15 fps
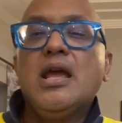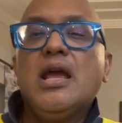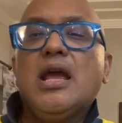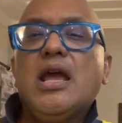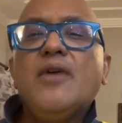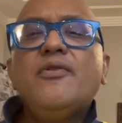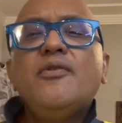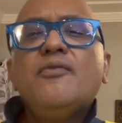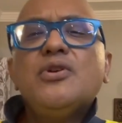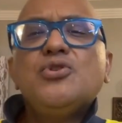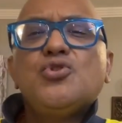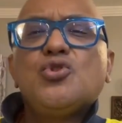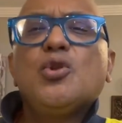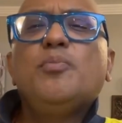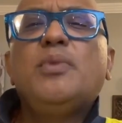Everyone
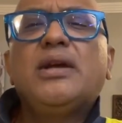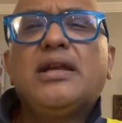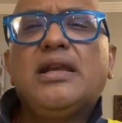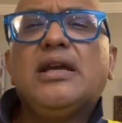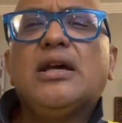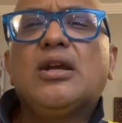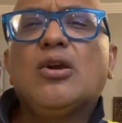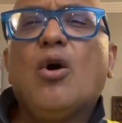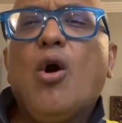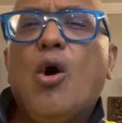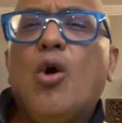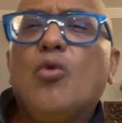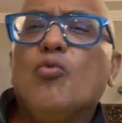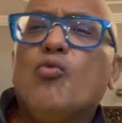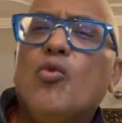should be clear
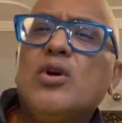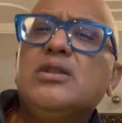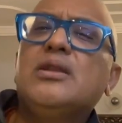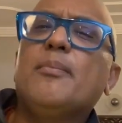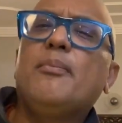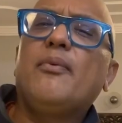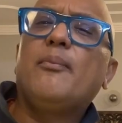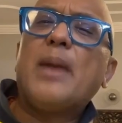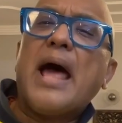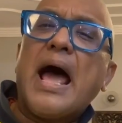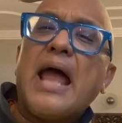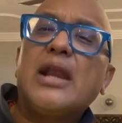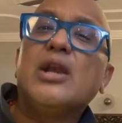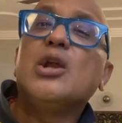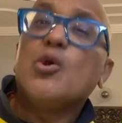on what the
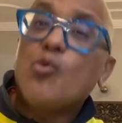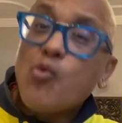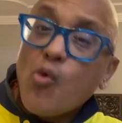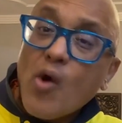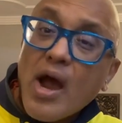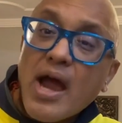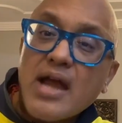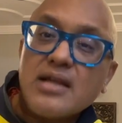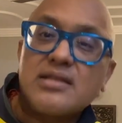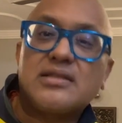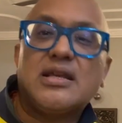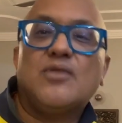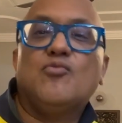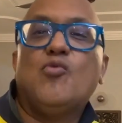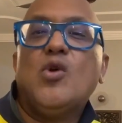plan requires
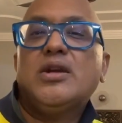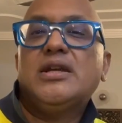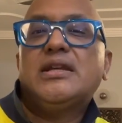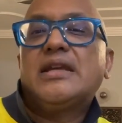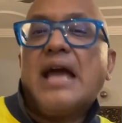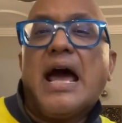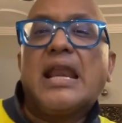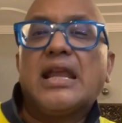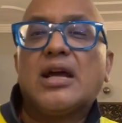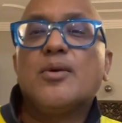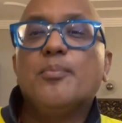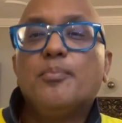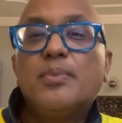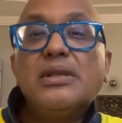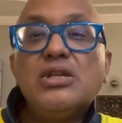and what it can
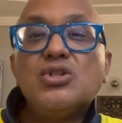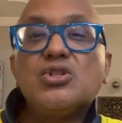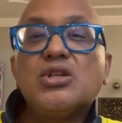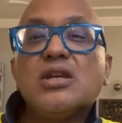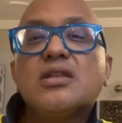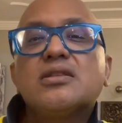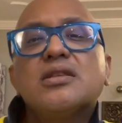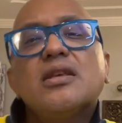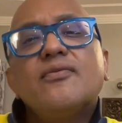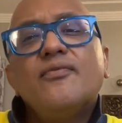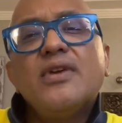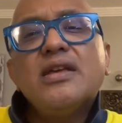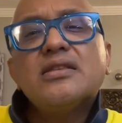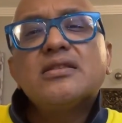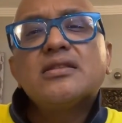accomplish. It
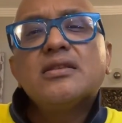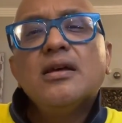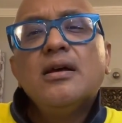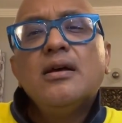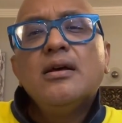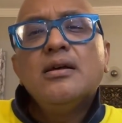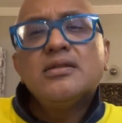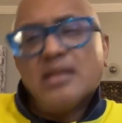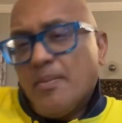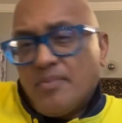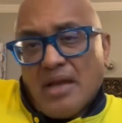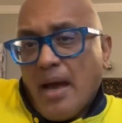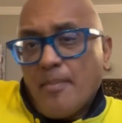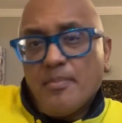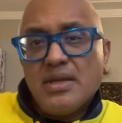surface
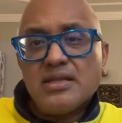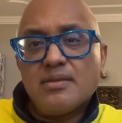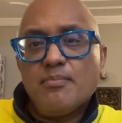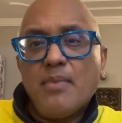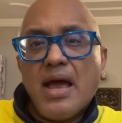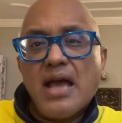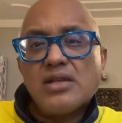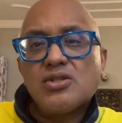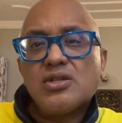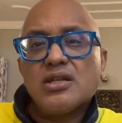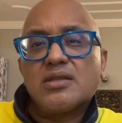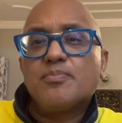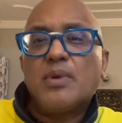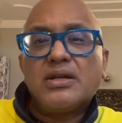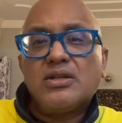sometimes mismatched
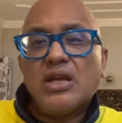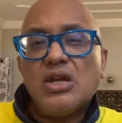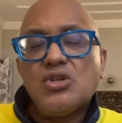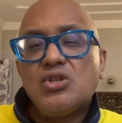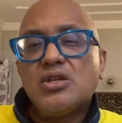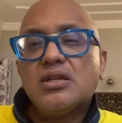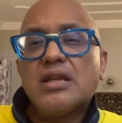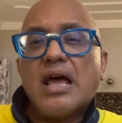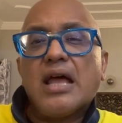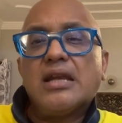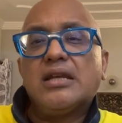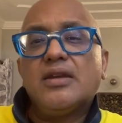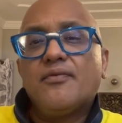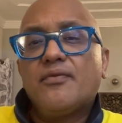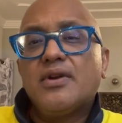expectation and
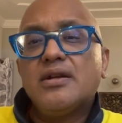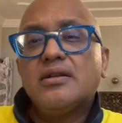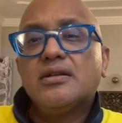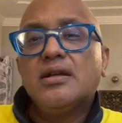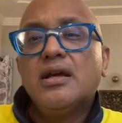different